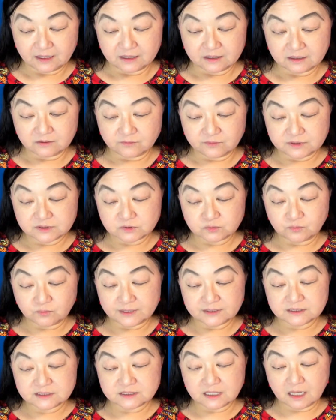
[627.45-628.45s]
There was
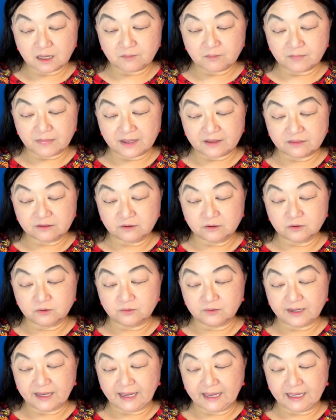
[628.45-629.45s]
once a mother who
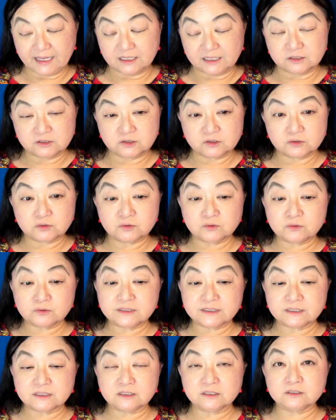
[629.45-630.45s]
had two
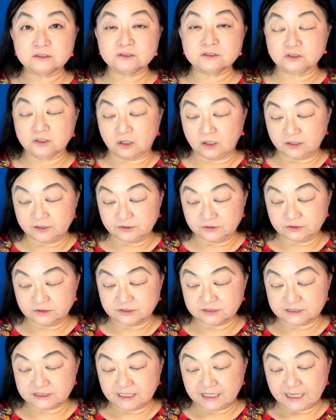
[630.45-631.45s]
little
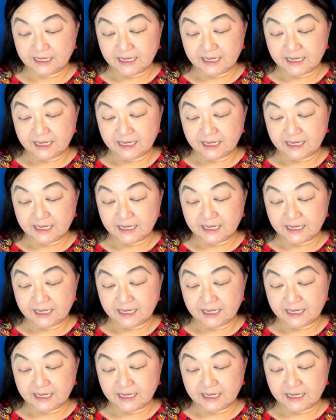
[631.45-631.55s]
daughters.